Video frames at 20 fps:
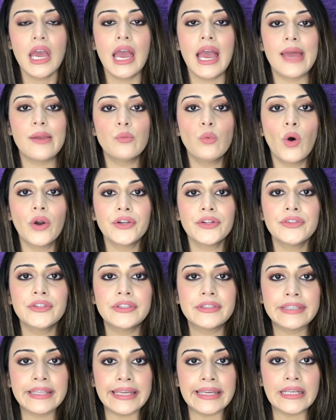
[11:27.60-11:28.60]
and what are the
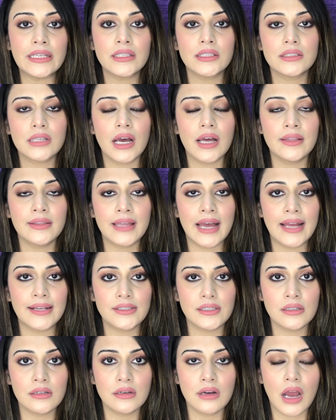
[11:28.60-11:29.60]
things
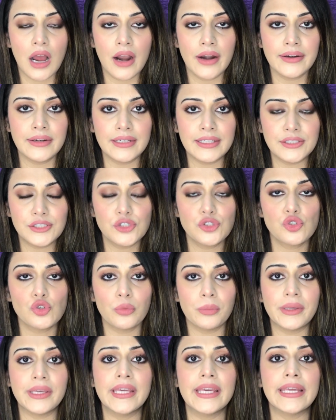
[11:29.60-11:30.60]
that are needed
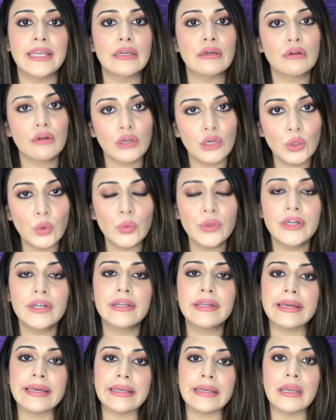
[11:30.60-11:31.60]
to be
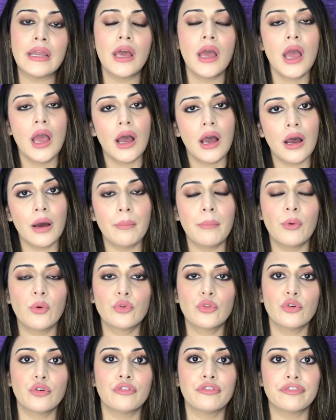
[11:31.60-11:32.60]
included in
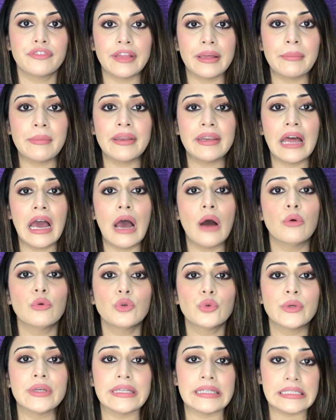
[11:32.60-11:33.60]
both of them, and how
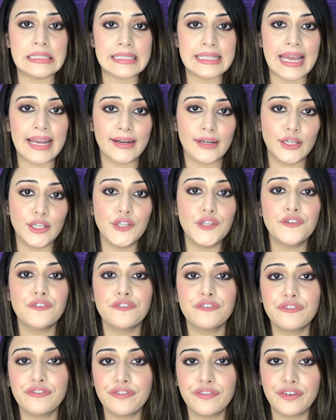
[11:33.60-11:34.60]
to exactly
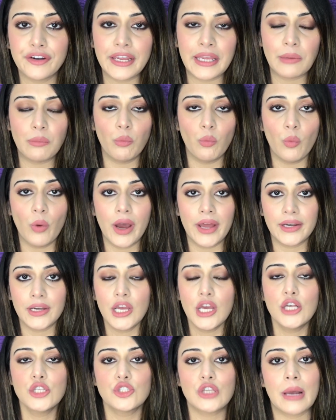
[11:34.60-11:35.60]
frame one.
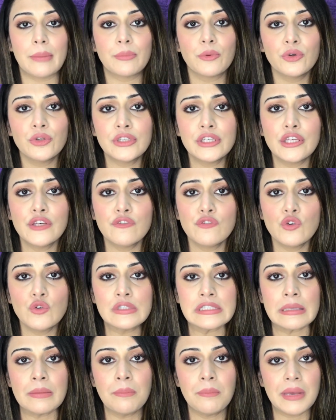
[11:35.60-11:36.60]
So I'm going to give you
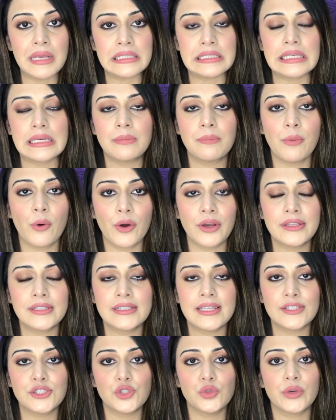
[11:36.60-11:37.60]
some basic points
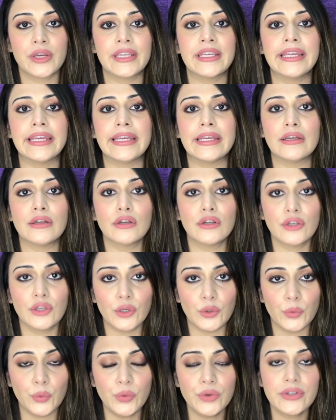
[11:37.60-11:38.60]
that you can
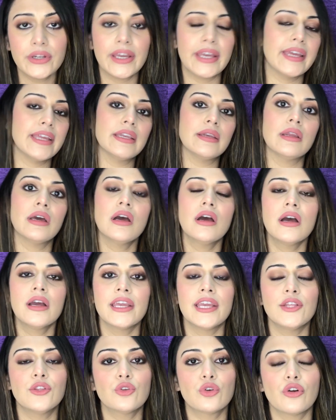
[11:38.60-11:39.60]
include in
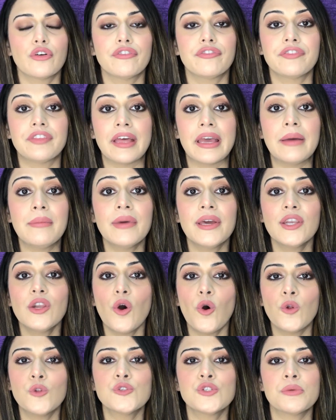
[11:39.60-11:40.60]
either of them, and
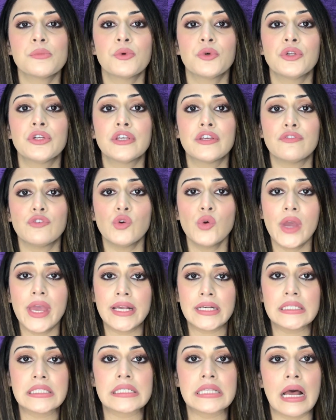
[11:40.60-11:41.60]
also I'm going to give you
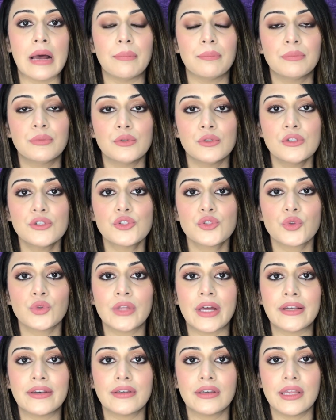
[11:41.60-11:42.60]
examples so
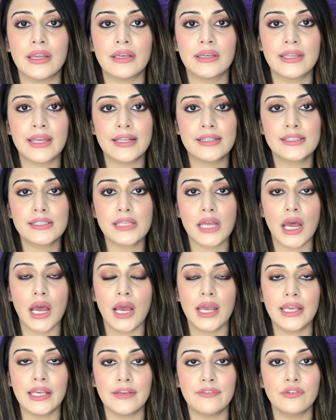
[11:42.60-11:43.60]
that it gets
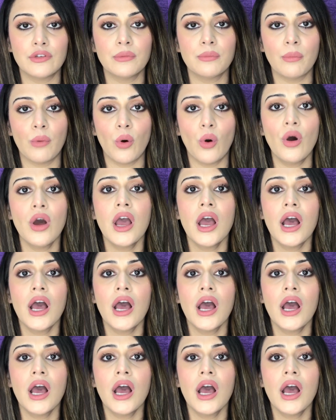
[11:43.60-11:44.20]
even more